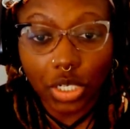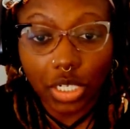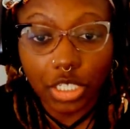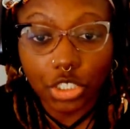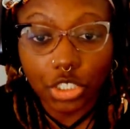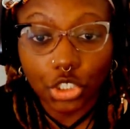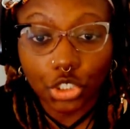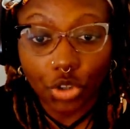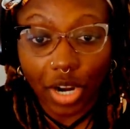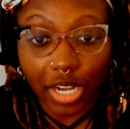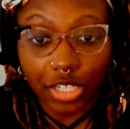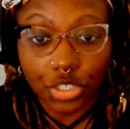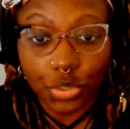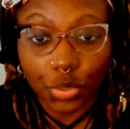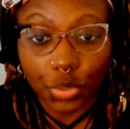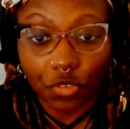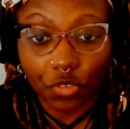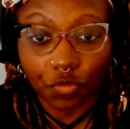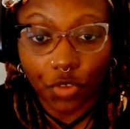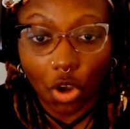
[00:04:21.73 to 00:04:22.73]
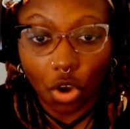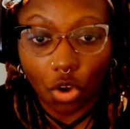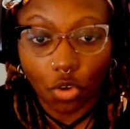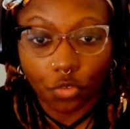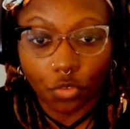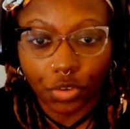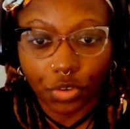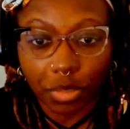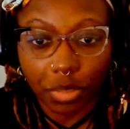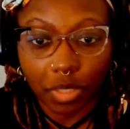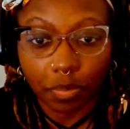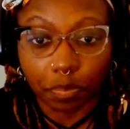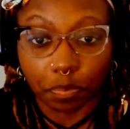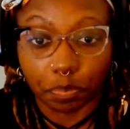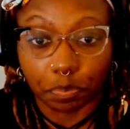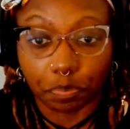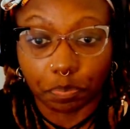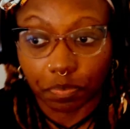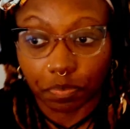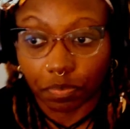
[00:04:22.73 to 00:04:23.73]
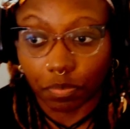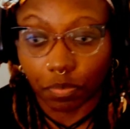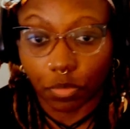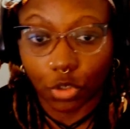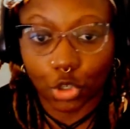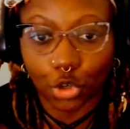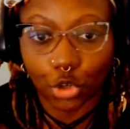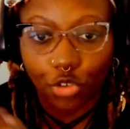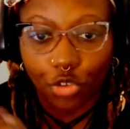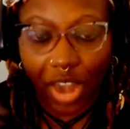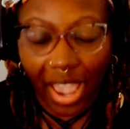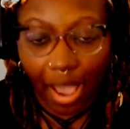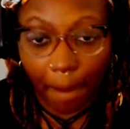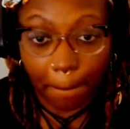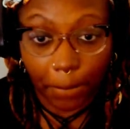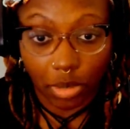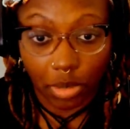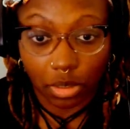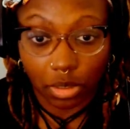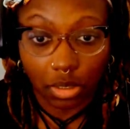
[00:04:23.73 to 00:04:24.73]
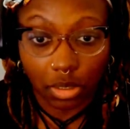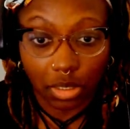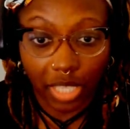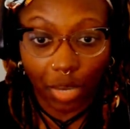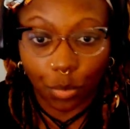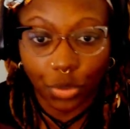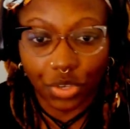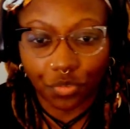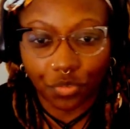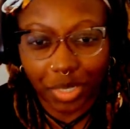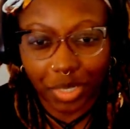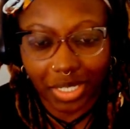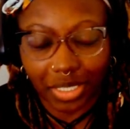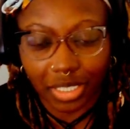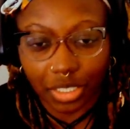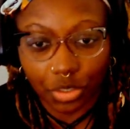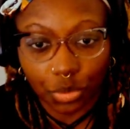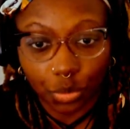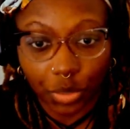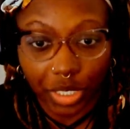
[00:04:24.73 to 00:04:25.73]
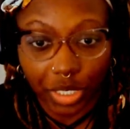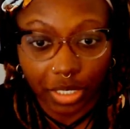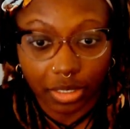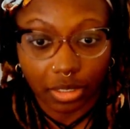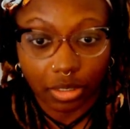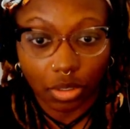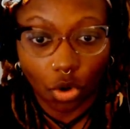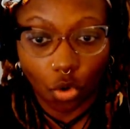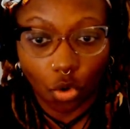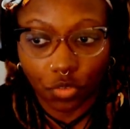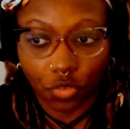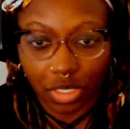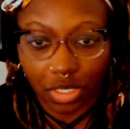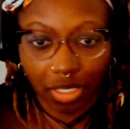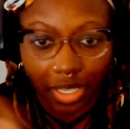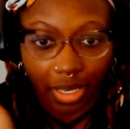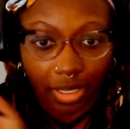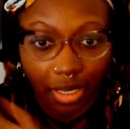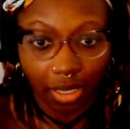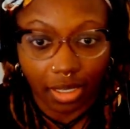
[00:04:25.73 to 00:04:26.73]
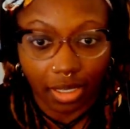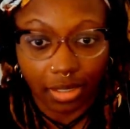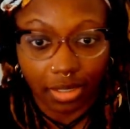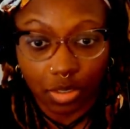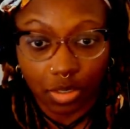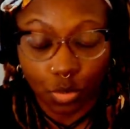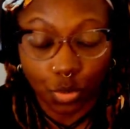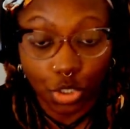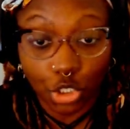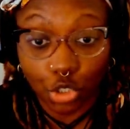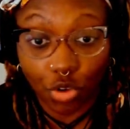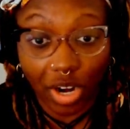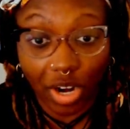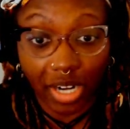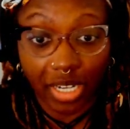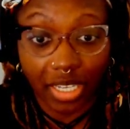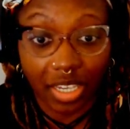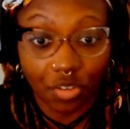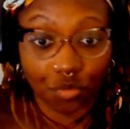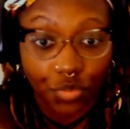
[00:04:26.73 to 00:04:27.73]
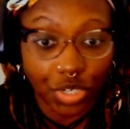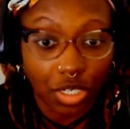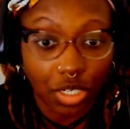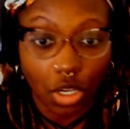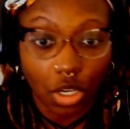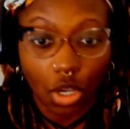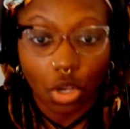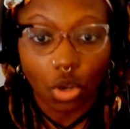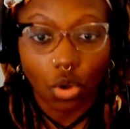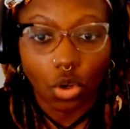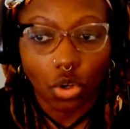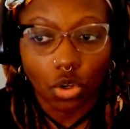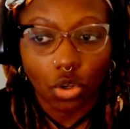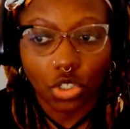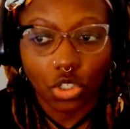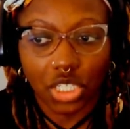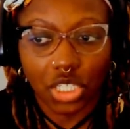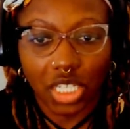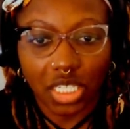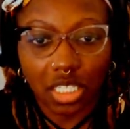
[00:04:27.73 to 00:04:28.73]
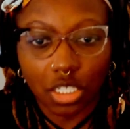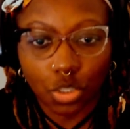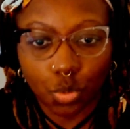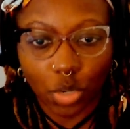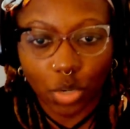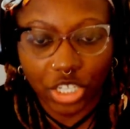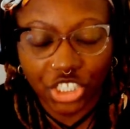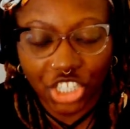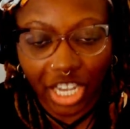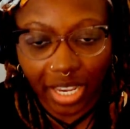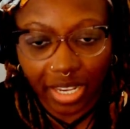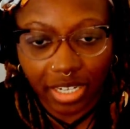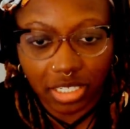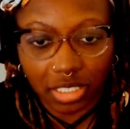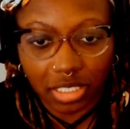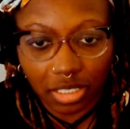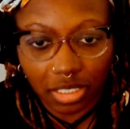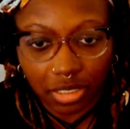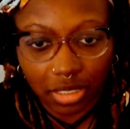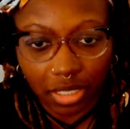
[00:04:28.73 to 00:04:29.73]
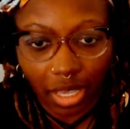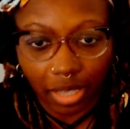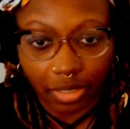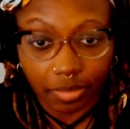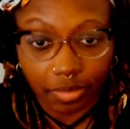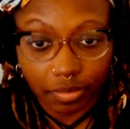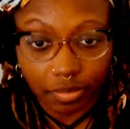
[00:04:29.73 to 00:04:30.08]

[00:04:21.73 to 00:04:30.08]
is trying to evolve from the crap that we've been dealing with over the decades. We're trying to get rid of. This is what change looks like.